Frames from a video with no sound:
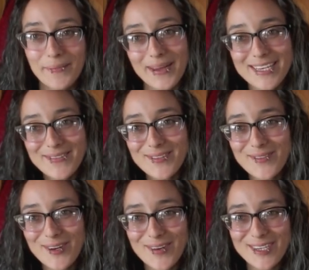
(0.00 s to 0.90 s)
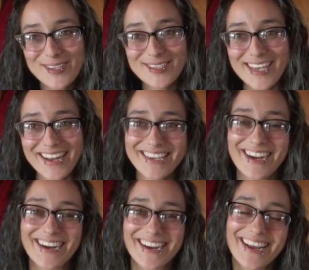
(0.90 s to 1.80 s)
picked up some commercial sock
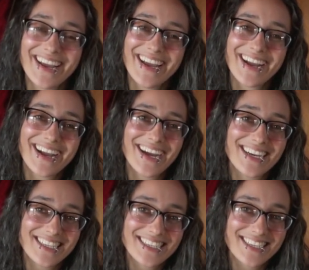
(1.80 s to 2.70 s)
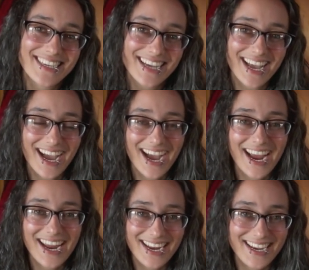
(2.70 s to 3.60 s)
yarn because
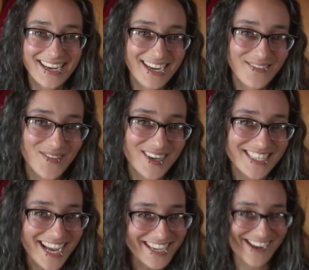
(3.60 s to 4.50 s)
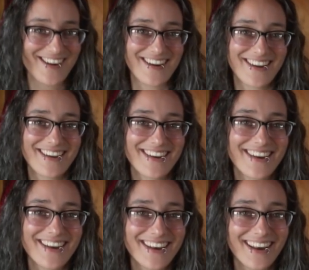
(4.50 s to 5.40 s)
I need more sock yarn.
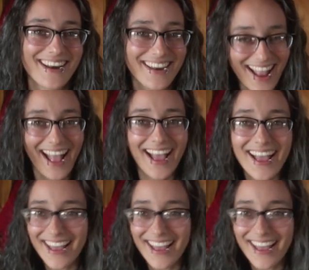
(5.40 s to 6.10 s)
Yeah.